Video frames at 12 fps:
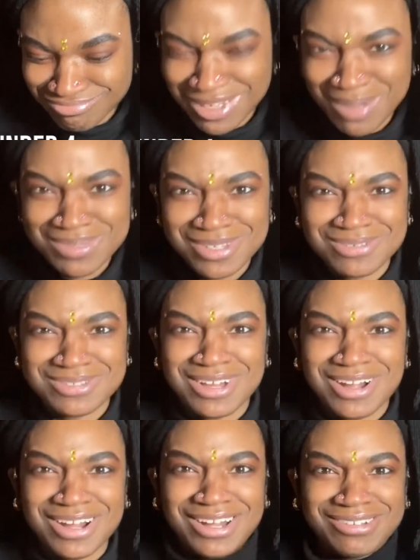I'm so
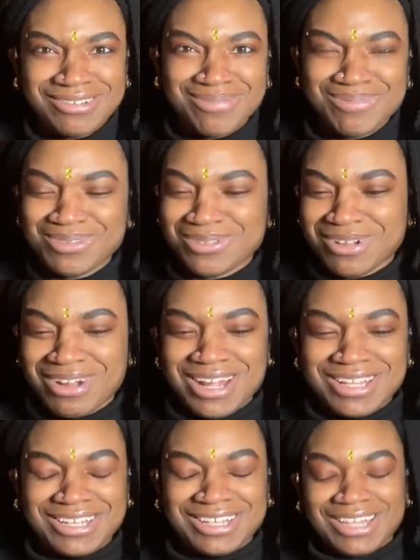sorry. I'm so sorry. I
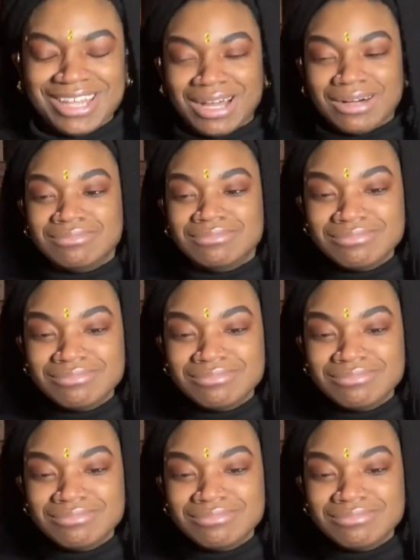had to get that out.